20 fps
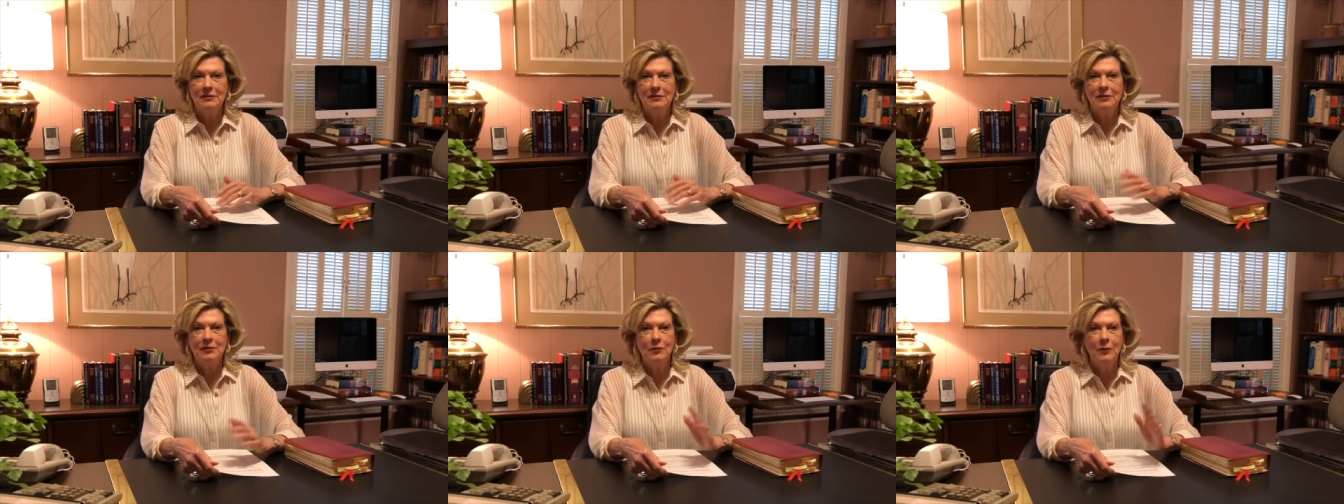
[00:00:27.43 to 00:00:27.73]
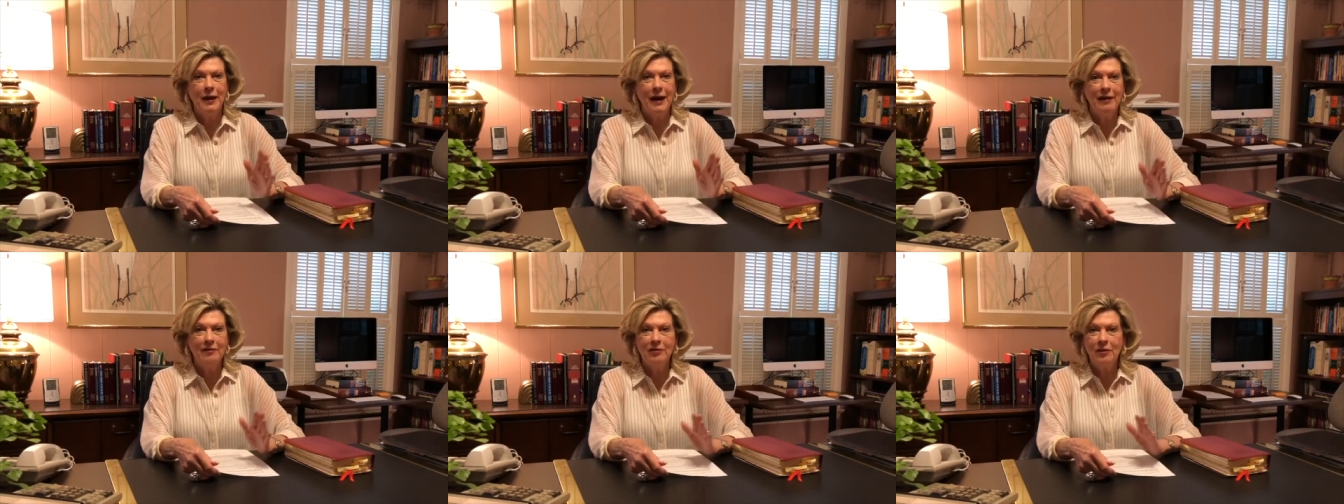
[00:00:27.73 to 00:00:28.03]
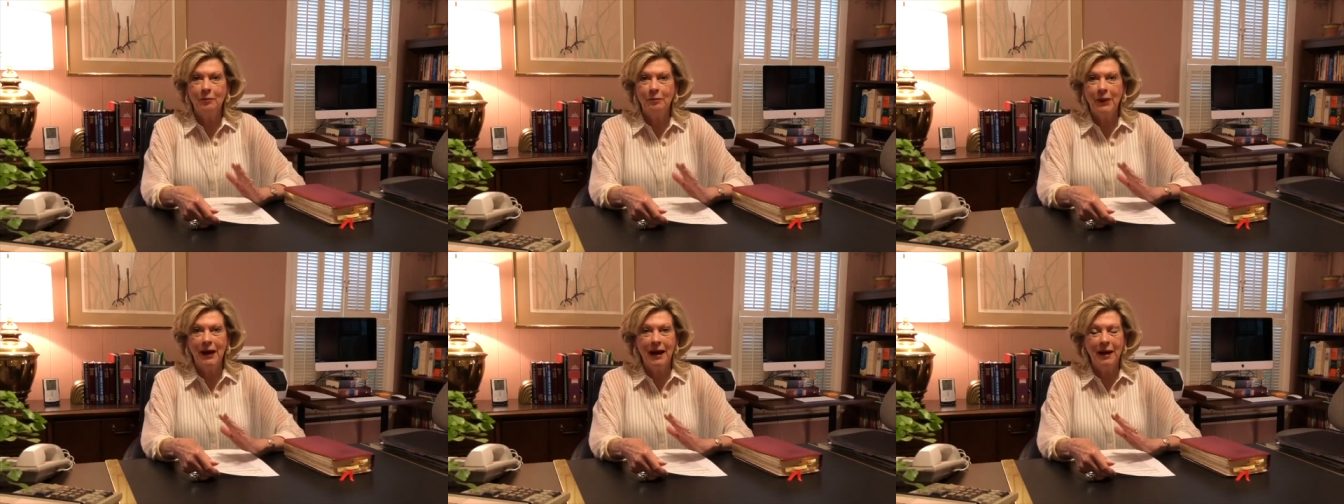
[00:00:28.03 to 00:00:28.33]
throughout the
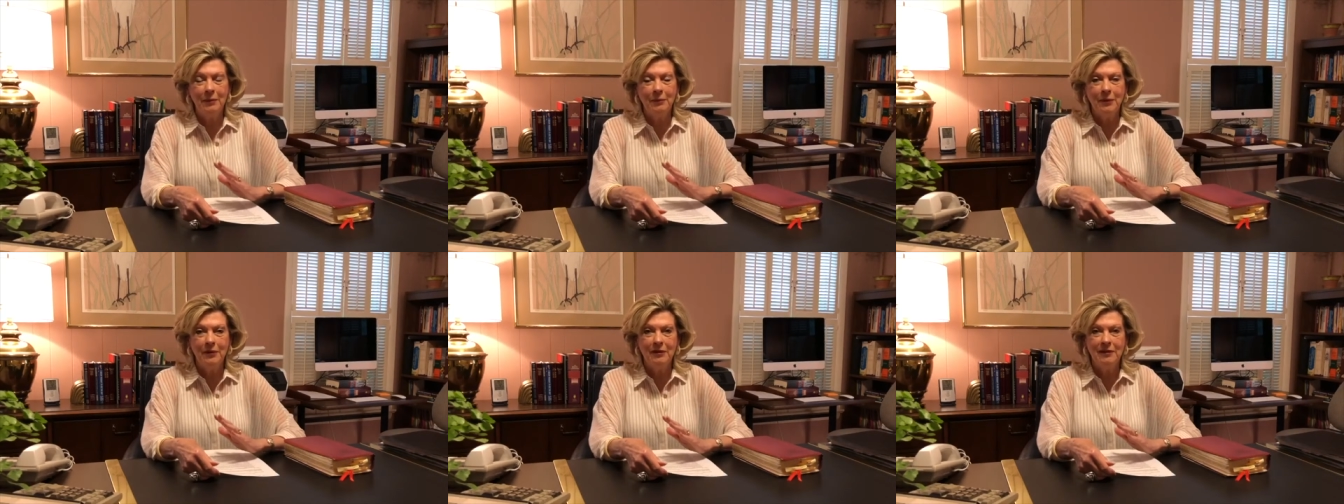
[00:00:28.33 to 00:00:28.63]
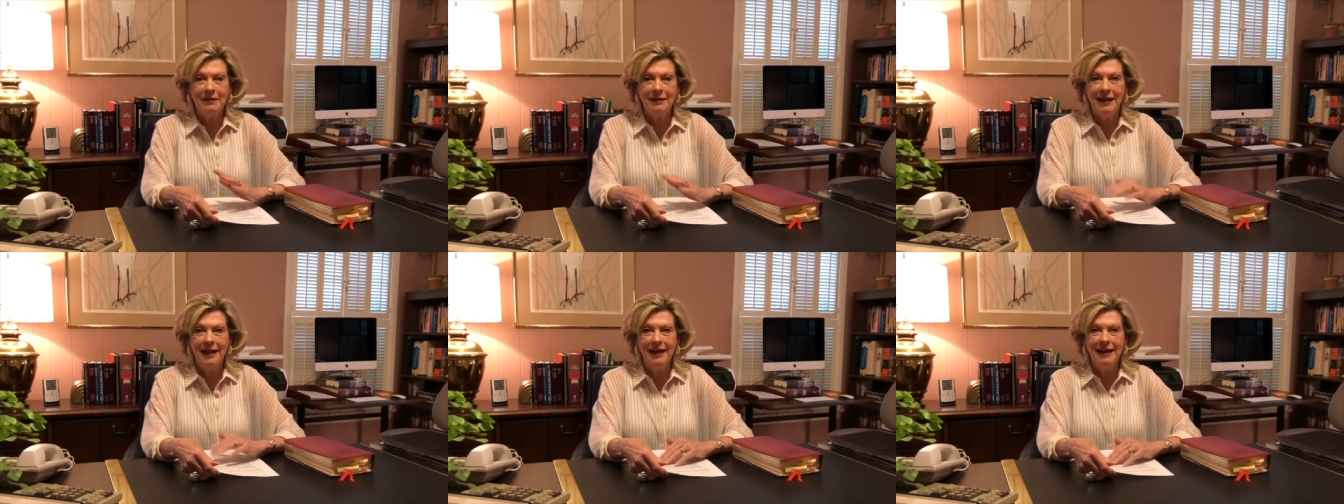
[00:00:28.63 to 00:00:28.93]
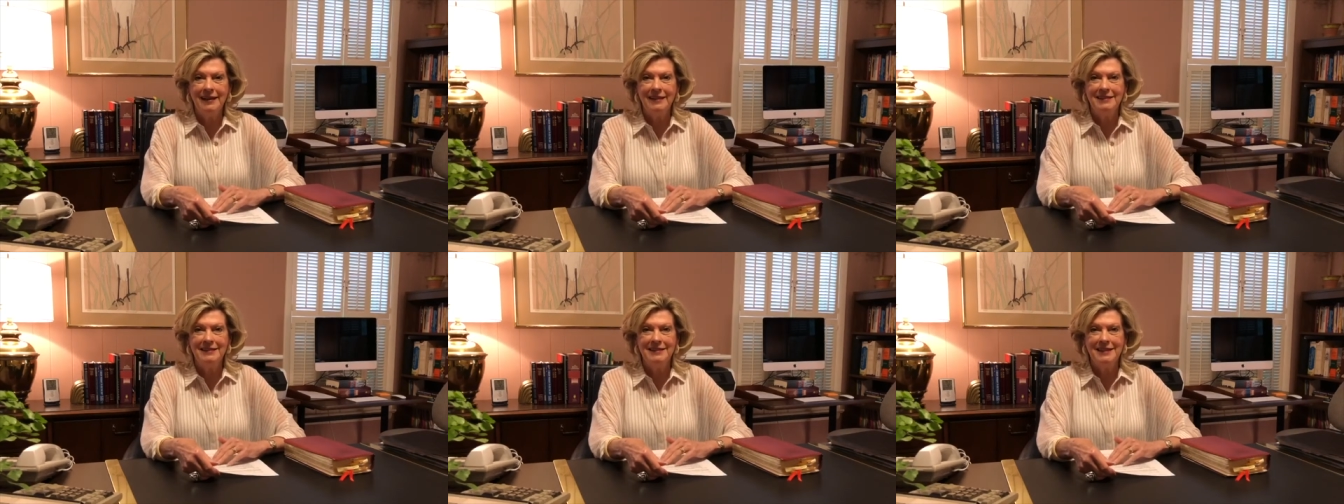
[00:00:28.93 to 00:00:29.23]
Bible,
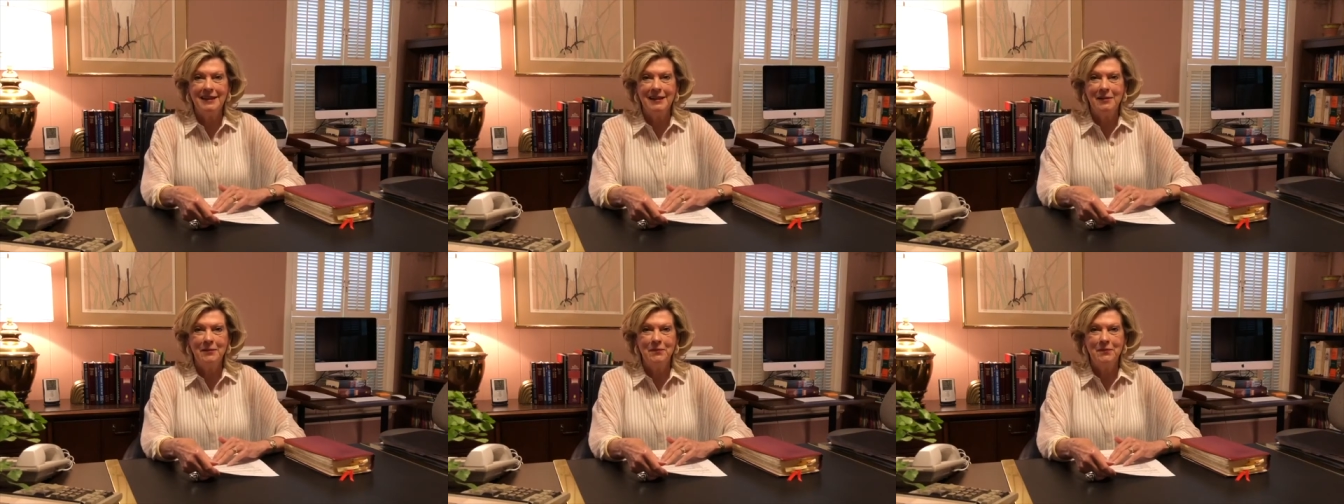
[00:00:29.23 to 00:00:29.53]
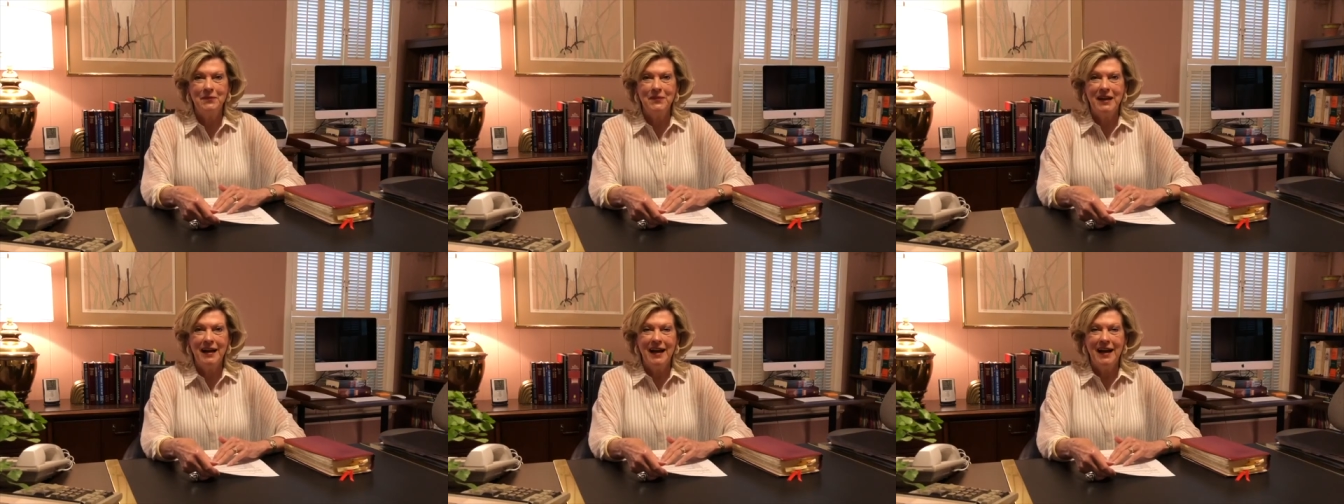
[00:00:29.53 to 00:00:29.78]
and um,